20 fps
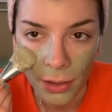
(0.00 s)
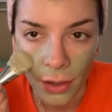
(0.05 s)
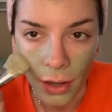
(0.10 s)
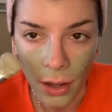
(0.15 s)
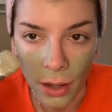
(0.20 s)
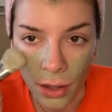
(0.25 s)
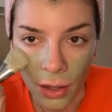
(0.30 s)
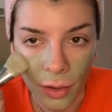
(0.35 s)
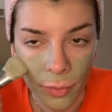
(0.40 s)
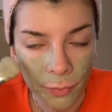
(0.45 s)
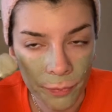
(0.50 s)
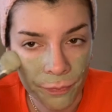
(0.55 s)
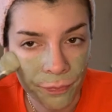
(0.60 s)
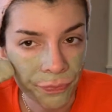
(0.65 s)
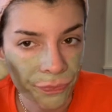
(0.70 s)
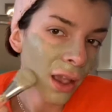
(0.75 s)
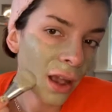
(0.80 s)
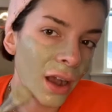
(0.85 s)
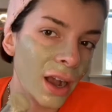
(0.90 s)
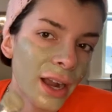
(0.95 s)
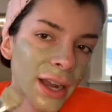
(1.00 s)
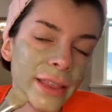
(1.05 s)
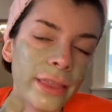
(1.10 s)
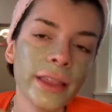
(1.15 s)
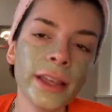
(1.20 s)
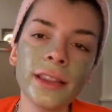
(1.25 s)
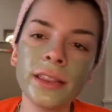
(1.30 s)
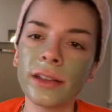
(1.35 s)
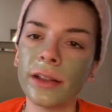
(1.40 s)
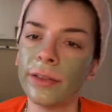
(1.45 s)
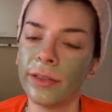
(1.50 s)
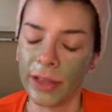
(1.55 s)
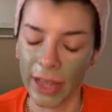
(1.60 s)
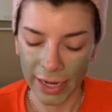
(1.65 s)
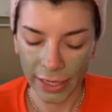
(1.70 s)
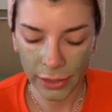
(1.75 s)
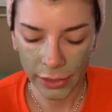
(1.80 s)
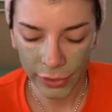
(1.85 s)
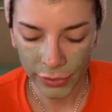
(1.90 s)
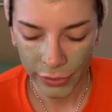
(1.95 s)
I think the
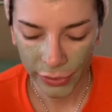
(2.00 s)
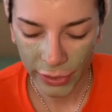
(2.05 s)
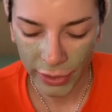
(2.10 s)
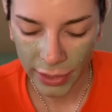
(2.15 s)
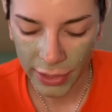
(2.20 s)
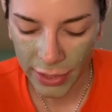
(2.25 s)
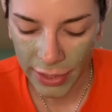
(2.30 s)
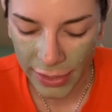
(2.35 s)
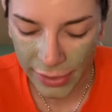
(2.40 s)
likelihood